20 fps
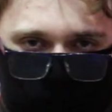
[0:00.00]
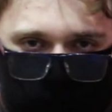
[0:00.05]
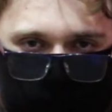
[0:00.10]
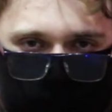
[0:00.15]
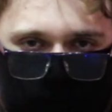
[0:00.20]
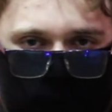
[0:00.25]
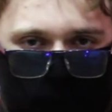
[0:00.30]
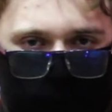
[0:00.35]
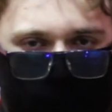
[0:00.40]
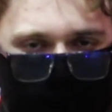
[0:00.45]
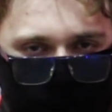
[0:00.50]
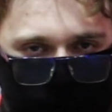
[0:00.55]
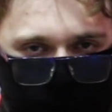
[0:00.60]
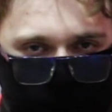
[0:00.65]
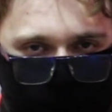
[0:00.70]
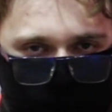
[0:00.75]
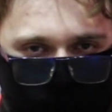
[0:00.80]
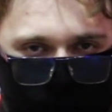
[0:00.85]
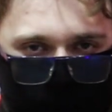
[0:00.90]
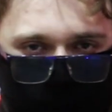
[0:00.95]
in my
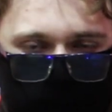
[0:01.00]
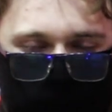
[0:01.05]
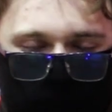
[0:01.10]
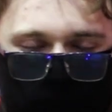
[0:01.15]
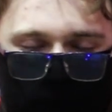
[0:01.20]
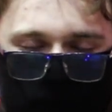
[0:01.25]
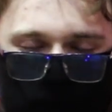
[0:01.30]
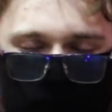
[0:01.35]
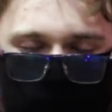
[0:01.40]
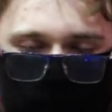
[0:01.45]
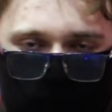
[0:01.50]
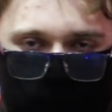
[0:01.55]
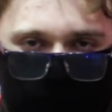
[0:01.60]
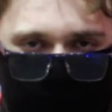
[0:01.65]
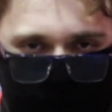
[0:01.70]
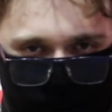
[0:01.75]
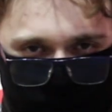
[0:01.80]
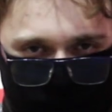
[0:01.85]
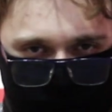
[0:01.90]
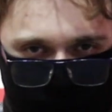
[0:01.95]
opinion, the
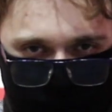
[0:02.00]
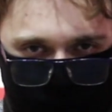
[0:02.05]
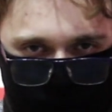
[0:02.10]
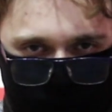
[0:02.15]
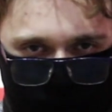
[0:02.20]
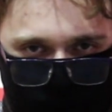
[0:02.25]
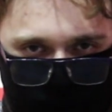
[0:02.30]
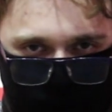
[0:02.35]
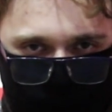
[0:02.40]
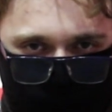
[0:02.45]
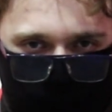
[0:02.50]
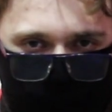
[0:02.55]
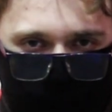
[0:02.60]
best video on the